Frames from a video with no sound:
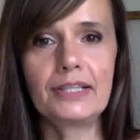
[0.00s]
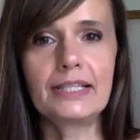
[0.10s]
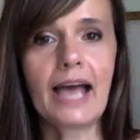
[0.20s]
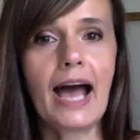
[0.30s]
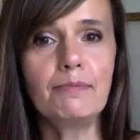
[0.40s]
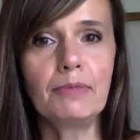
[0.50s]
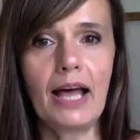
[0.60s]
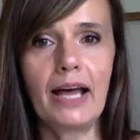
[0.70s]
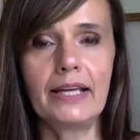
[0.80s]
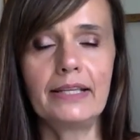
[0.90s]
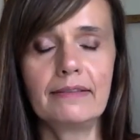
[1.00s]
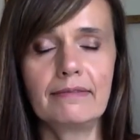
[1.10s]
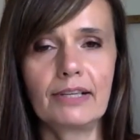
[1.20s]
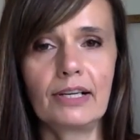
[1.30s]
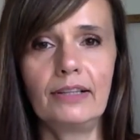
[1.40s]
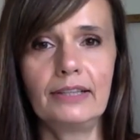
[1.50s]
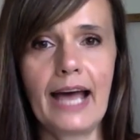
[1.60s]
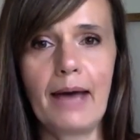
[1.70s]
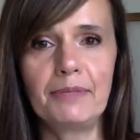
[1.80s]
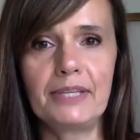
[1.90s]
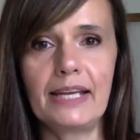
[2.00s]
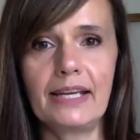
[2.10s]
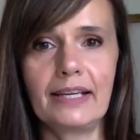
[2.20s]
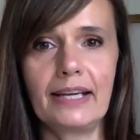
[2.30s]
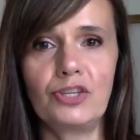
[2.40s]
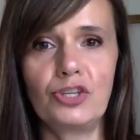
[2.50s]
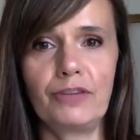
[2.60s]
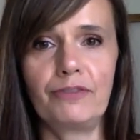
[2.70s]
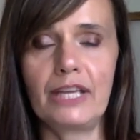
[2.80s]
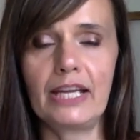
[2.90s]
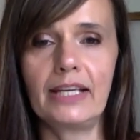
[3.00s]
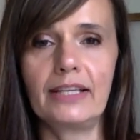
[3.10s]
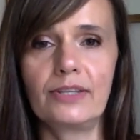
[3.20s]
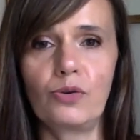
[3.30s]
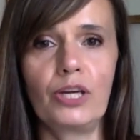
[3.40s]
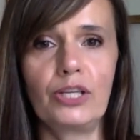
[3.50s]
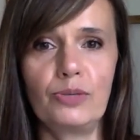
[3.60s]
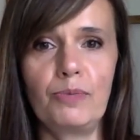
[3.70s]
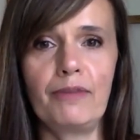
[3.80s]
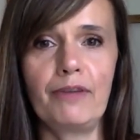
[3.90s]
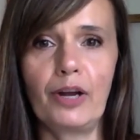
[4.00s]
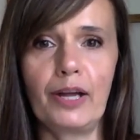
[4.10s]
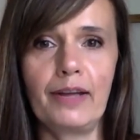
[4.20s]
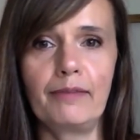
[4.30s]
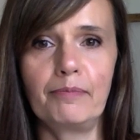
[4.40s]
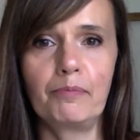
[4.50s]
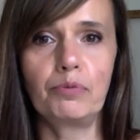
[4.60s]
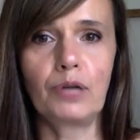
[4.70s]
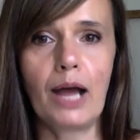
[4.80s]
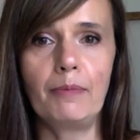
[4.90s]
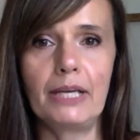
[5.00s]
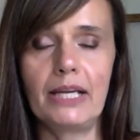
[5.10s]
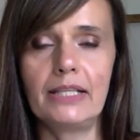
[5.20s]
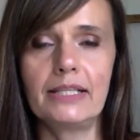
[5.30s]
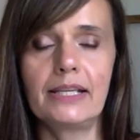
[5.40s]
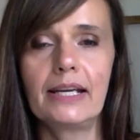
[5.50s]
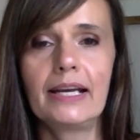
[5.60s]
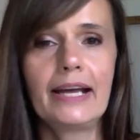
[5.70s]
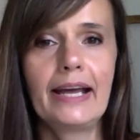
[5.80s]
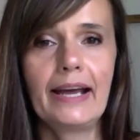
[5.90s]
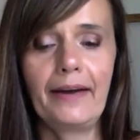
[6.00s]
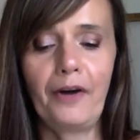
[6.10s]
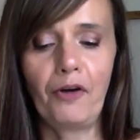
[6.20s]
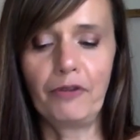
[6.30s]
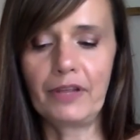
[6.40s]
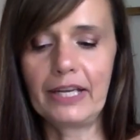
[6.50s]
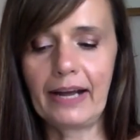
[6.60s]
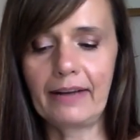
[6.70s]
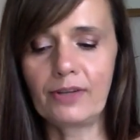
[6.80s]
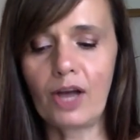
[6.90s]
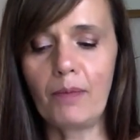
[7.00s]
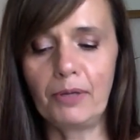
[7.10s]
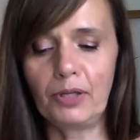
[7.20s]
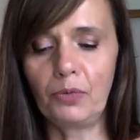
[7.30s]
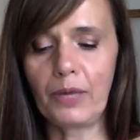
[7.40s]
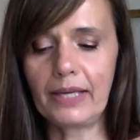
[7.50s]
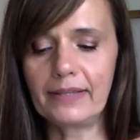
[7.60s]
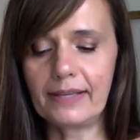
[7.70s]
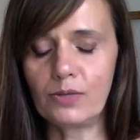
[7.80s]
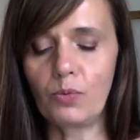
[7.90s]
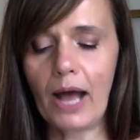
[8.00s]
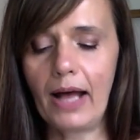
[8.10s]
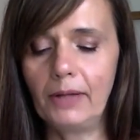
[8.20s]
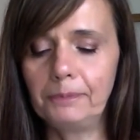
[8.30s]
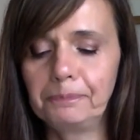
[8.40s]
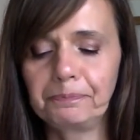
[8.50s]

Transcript: timeline collapsing and shifting is going to be very prominent over the next couple of weeks as well.